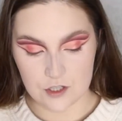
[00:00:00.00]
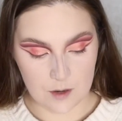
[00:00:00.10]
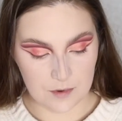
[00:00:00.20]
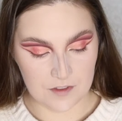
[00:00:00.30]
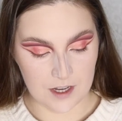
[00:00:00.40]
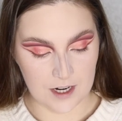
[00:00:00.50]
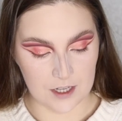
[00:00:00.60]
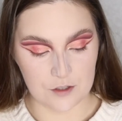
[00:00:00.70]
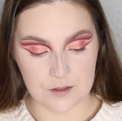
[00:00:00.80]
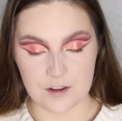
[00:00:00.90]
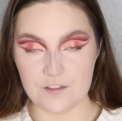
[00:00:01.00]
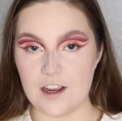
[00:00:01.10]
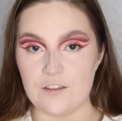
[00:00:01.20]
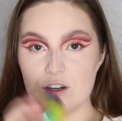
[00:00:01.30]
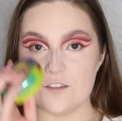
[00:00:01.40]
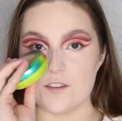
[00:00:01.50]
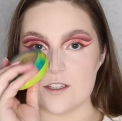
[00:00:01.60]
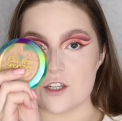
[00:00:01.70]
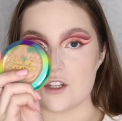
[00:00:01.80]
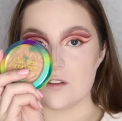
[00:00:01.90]
top of that I used my favorite
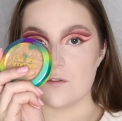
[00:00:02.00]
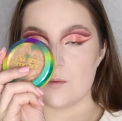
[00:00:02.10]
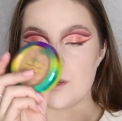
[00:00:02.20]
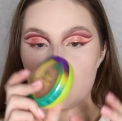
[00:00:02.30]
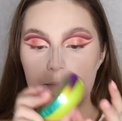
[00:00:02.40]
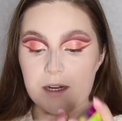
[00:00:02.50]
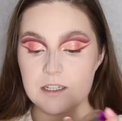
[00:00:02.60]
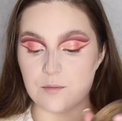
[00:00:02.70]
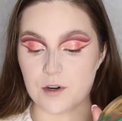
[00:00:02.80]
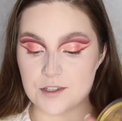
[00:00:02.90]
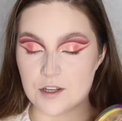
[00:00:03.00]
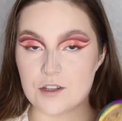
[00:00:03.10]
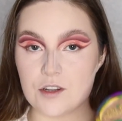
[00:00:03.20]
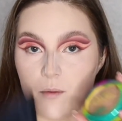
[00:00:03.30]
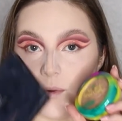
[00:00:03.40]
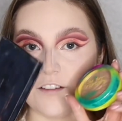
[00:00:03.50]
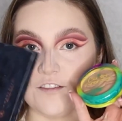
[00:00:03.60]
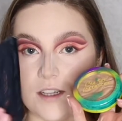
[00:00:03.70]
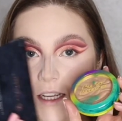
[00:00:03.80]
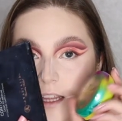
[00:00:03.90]
Physicians Formula Butter Bronzer on top. I
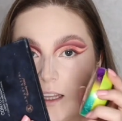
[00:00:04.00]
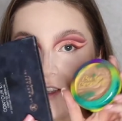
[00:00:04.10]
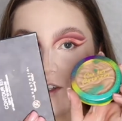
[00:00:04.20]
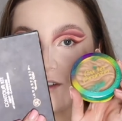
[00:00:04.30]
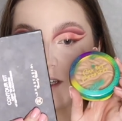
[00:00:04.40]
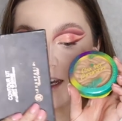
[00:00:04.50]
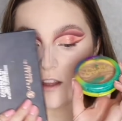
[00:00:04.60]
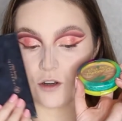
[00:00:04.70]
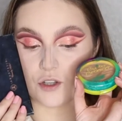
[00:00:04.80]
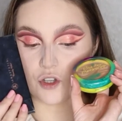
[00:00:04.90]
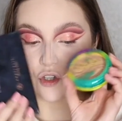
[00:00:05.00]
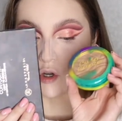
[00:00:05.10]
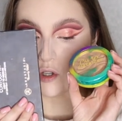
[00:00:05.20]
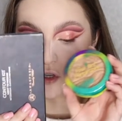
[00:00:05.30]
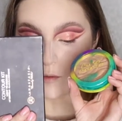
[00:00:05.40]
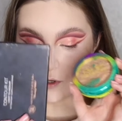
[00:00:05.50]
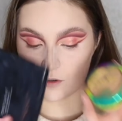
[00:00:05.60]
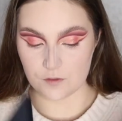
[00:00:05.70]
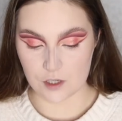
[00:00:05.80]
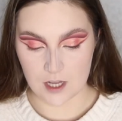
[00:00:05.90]
feel like these two together are so
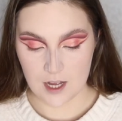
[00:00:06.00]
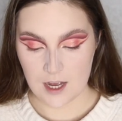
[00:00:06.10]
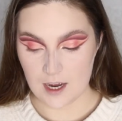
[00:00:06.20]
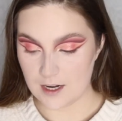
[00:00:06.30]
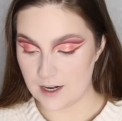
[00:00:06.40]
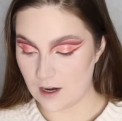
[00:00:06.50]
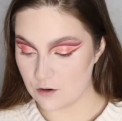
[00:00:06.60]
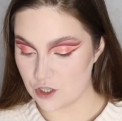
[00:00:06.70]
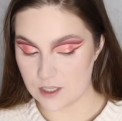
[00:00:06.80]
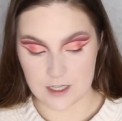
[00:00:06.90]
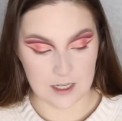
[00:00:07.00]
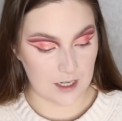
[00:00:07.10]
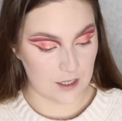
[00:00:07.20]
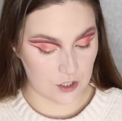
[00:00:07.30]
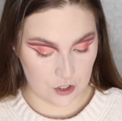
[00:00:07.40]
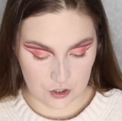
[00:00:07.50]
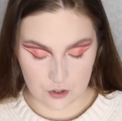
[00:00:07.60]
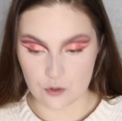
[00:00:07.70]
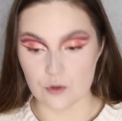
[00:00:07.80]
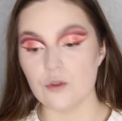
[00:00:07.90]
beautiful. And now I just need
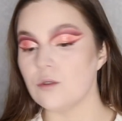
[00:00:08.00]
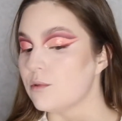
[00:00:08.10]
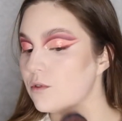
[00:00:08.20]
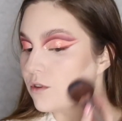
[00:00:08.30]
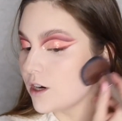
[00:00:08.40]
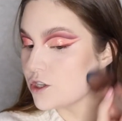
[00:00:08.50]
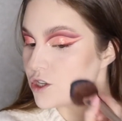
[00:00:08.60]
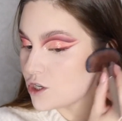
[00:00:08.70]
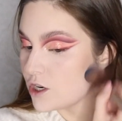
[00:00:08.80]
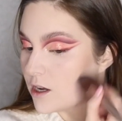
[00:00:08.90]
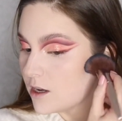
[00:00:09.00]
to brush